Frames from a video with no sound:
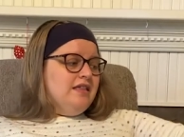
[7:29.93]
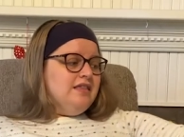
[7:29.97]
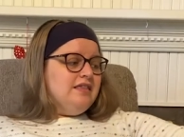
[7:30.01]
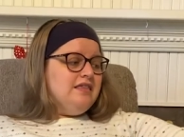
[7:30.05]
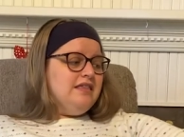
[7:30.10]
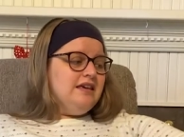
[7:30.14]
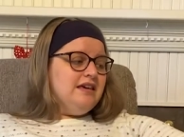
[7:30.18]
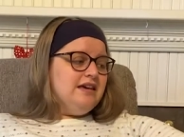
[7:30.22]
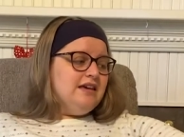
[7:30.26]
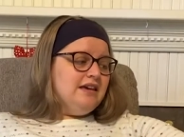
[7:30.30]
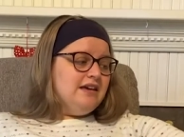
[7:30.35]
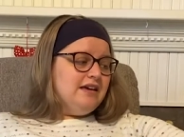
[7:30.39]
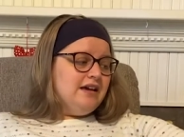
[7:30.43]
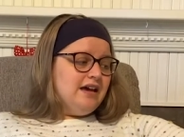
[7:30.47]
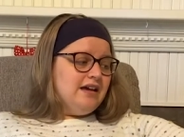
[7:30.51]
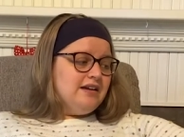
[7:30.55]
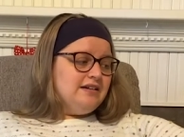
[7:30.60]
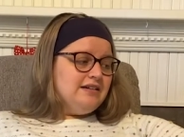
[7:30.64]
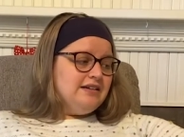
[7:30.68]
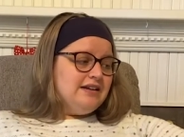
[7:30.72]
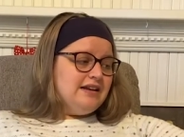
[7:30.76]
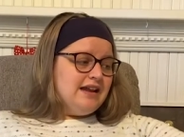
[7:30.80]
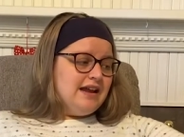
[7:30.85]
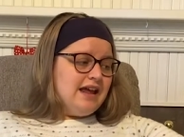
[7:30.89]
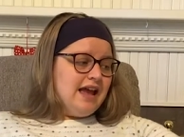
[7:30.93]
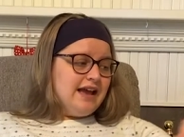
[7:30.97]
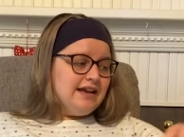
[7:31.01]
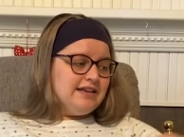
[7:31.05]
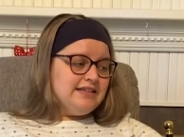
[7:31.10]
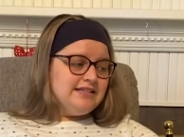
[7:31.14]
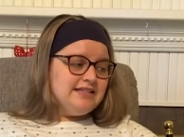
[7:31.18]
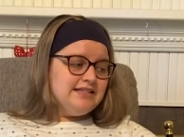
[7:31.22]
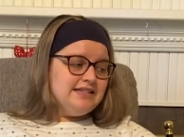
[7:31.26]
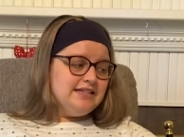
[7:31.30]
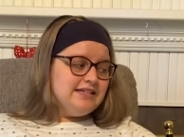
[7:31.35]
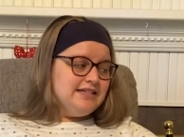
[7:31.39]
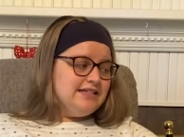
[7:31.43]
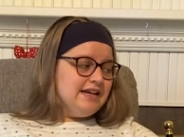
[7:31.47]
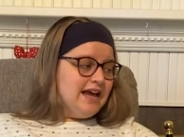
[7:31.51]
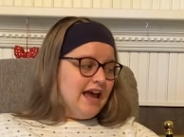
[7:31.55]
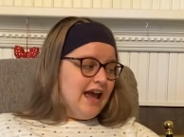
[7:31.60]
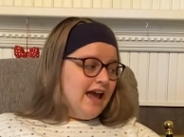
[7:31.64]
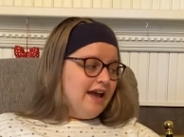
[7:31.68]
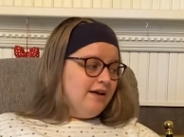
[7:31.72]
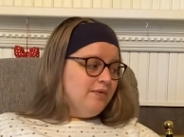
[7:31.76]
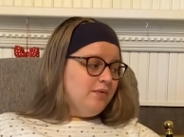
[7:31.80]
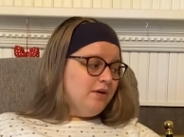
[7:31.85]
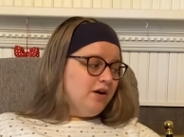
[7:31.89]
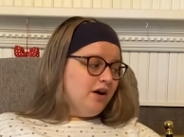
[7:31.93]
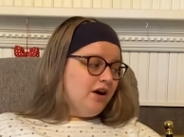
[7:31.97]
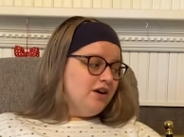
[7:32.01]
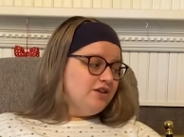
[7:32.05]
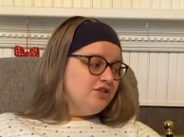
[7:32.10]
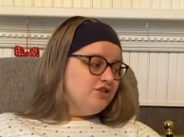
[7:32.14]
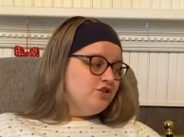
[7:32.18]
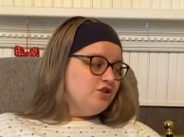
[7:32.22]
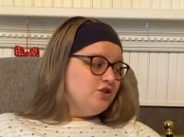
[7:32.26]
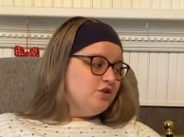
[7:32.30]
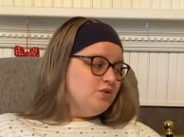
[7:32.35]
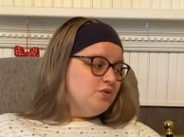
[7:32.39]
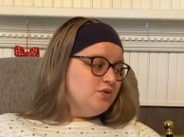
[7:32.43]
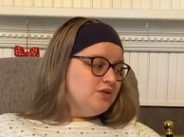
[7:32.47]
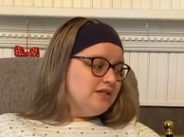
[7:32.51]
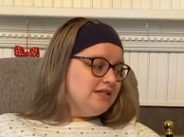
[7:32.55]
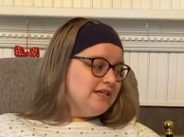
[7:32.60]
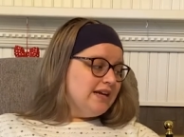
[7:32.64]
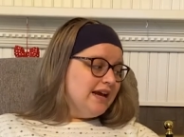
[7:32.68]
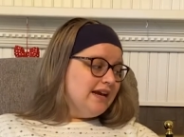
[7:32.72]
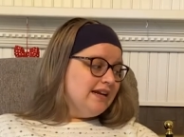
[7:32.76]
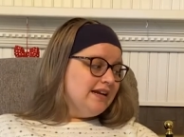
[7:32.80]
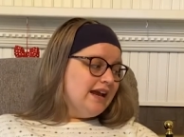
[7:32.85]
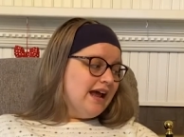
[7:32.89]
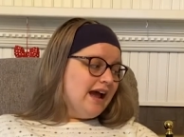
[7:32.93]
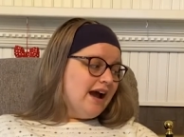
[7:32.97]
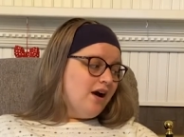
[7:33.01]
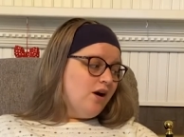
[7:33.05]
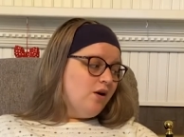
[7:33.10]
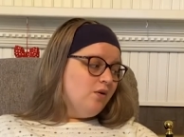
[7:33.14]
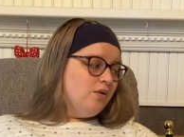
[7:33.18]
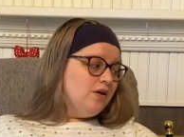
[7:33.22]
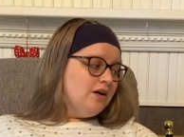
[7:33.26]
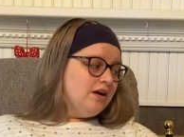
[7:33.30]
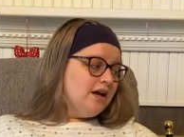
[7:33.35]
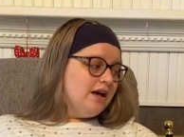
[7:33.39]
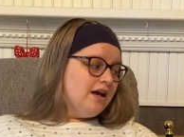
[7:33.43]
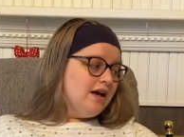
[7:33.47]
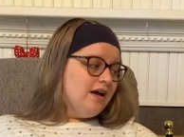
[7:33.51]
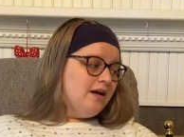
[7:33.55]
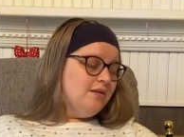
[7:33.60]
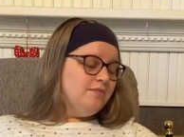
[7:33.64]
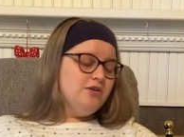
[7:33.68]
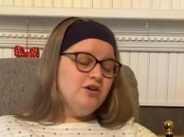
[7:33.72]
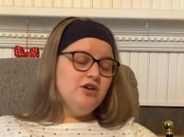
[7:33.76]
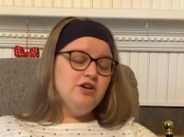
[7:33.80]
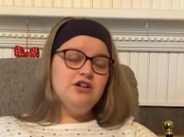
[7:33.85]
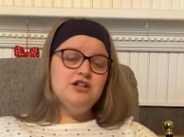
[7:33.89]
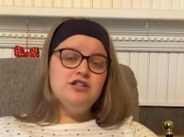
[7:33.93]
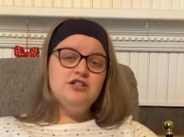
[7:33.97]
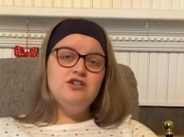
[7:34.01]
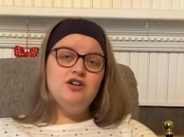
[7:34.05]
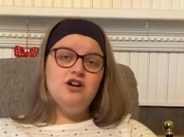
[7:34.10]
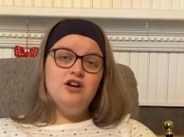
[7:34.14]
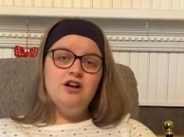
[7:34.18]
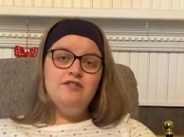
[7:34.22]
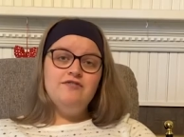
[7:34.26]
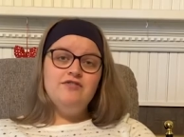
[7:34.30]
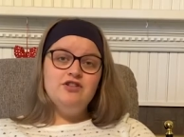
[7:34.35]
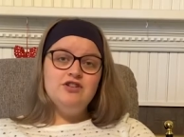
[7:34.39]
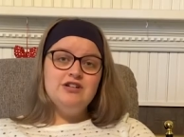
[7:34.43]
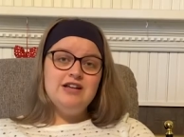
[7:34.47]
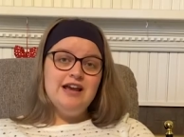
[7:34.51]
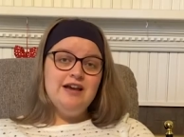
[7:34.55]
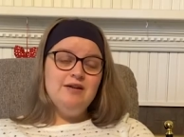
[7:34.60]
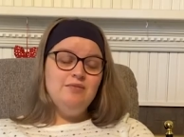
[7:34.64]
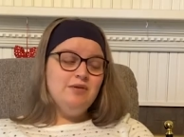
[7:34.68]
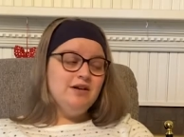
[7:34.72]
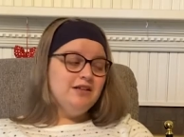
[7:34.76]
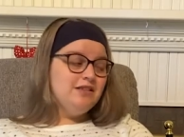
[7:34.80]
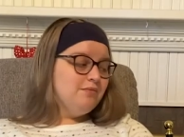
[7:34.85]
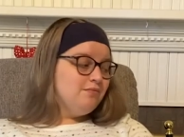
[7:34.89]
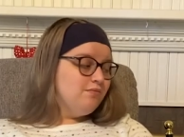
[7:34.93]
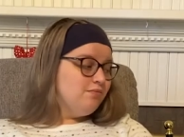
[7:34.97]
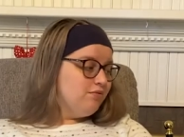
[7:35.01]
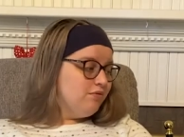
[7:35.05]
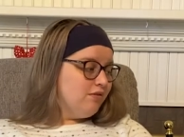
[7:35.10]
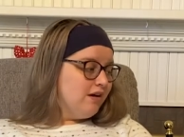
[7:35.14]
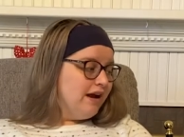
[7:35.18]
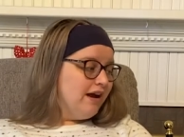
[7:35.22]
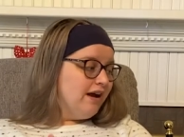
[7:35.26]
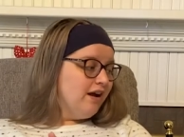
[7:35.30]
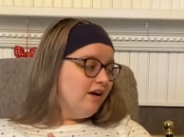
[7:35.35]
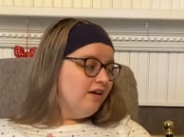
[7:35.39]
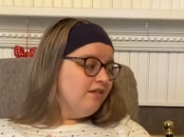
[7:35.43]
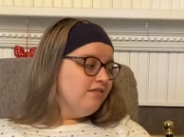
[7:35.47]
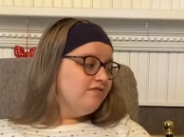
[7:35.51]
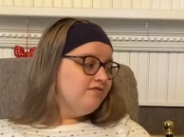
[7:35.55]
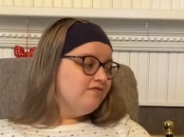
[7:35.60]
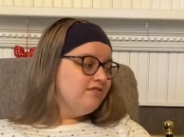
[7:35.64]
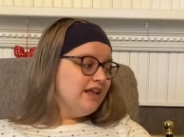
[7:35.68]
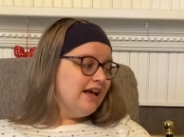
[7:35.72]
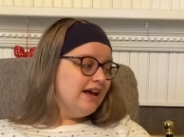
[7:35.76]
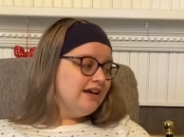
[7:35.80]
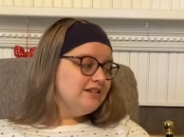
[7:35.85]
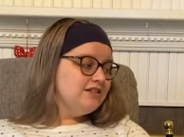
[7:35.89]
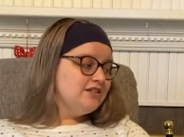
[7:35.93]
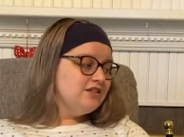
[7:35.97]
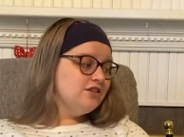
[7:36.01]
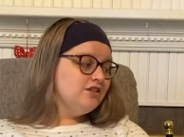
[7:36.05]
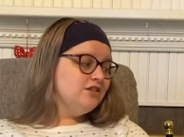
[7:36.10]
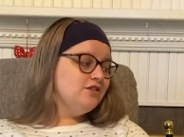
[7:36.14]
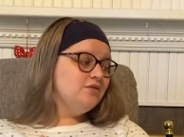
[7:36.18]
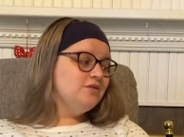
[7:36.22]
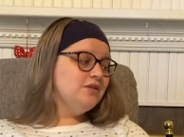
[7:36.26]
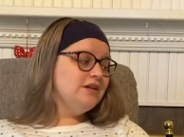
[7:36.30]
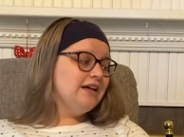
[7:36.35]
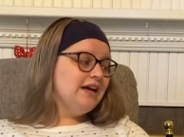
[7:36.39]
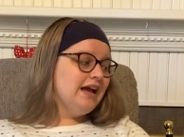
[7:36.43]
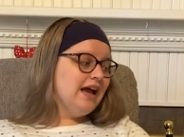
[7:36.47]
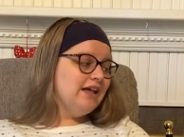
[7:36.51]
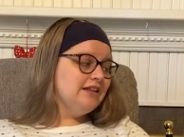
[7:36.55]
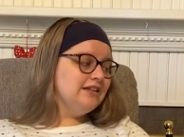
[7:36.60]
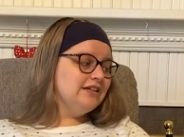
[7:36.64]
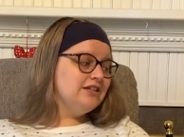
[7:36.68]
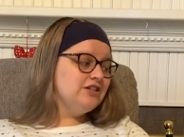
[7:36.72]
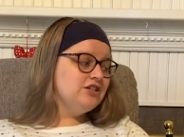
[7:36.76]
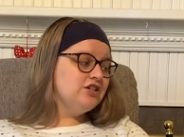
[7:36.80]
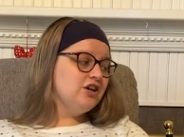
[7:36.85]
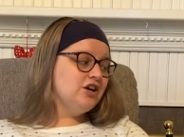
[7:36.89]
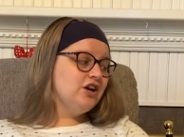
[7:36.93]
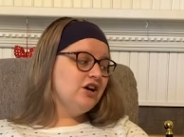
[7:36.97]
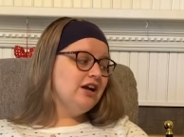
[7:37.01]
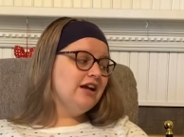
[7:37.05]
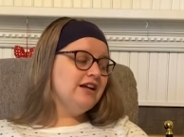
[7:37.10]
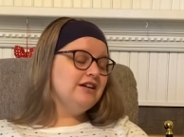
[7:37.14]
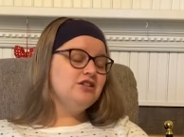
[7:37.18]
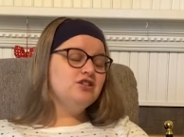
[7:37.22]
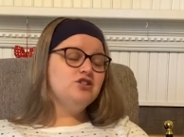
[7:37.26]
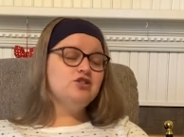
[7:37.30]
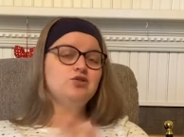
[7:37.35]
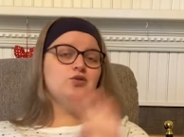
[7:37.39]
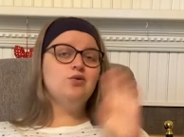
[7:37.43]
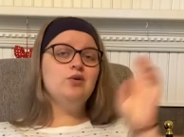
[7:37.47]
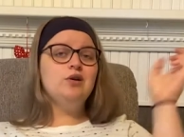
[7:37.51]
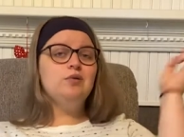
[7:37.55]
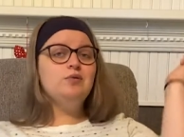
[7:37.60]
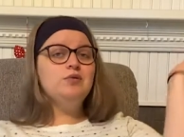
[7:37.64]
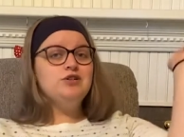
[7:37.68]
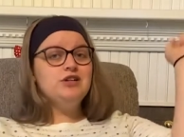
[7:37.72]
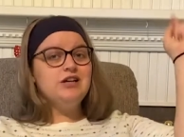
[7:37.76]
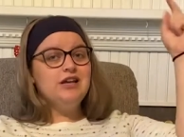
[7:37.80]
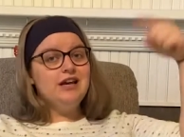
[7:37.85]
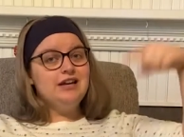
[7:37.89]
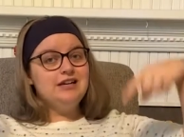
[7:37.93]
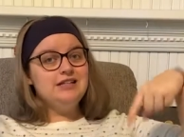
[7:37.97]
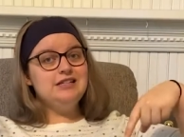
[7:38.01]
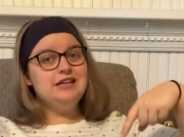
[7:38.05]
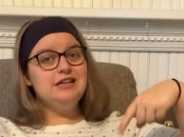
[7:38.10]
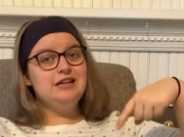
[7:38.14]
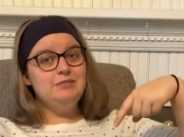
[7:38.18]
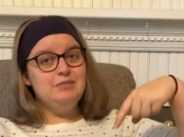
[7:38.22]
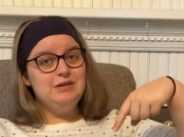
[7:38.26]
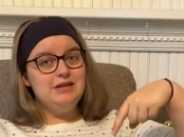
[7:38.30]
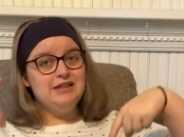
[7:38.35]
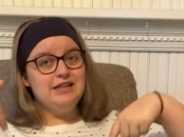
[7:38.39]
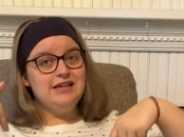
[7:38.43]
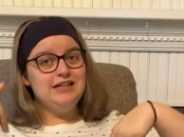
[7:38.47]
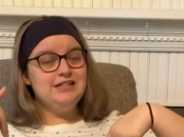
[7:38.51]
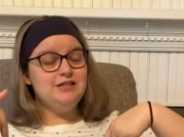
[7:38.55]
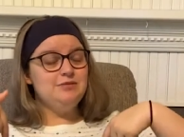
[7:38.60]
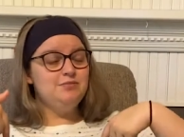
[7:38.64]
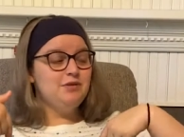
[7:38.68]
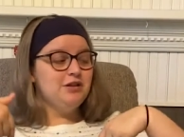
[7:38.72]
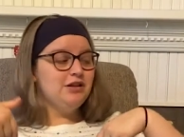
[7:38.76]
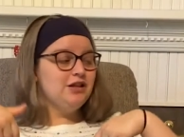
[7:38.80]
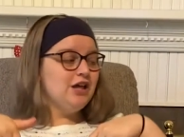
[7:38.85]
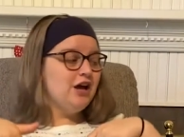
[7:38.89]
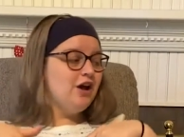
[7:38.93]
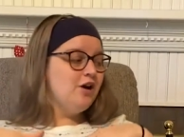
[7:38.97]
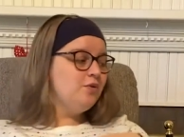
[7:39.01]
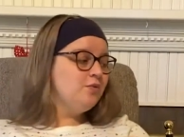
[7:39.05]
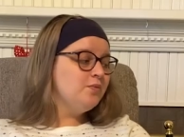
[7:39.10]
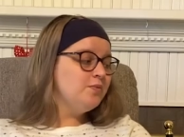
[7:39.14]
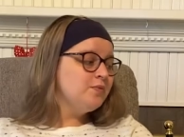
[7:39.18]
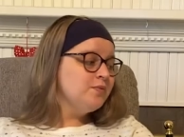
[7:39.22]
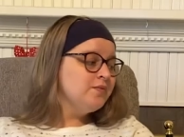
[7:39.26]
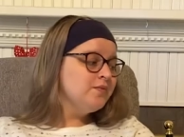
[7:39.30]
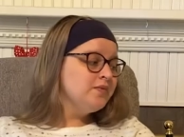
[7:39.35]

The next day, we're on Tuesday now. Um, you're going to start off your day with prayer, flag salute, calendar, and story, which again is going to be linked below.